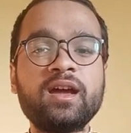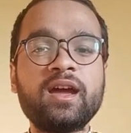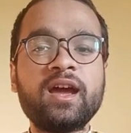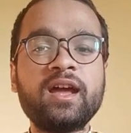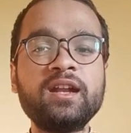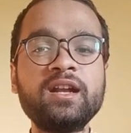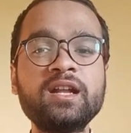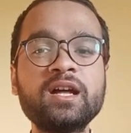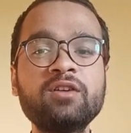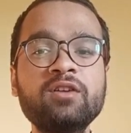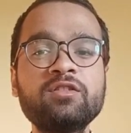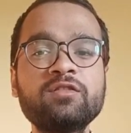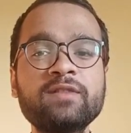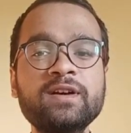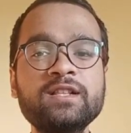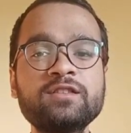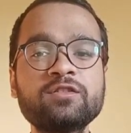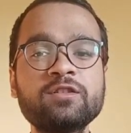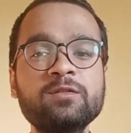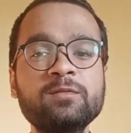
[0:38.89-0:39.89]
Any doubt
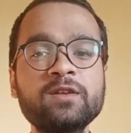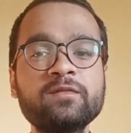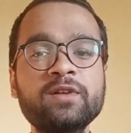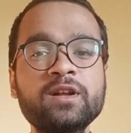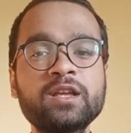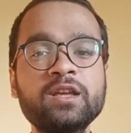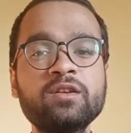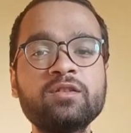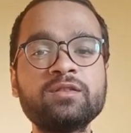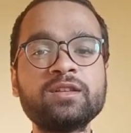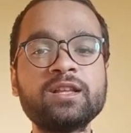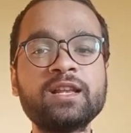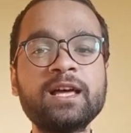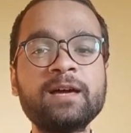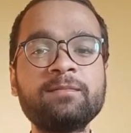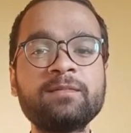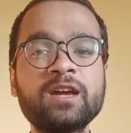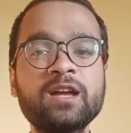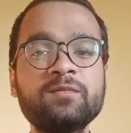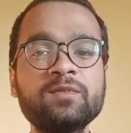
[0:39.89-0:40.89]
while solving working on the
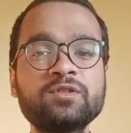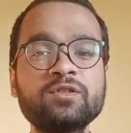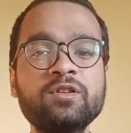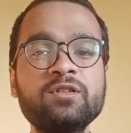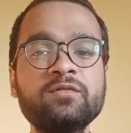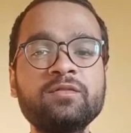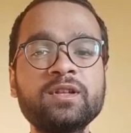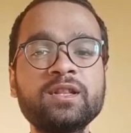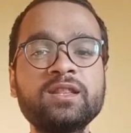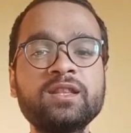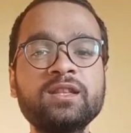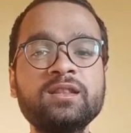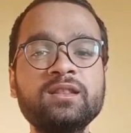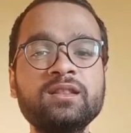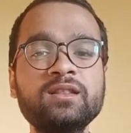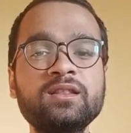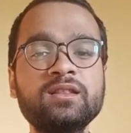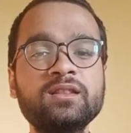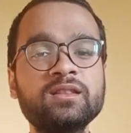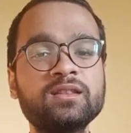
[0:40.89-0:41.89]
lab can be solved with
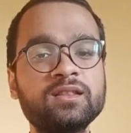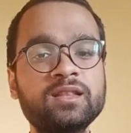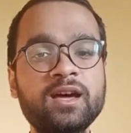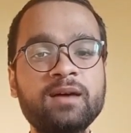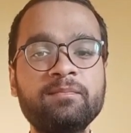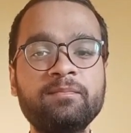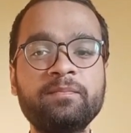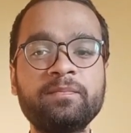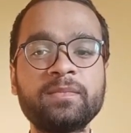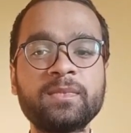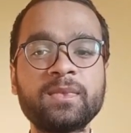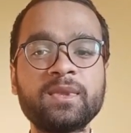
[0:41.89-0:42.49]
them.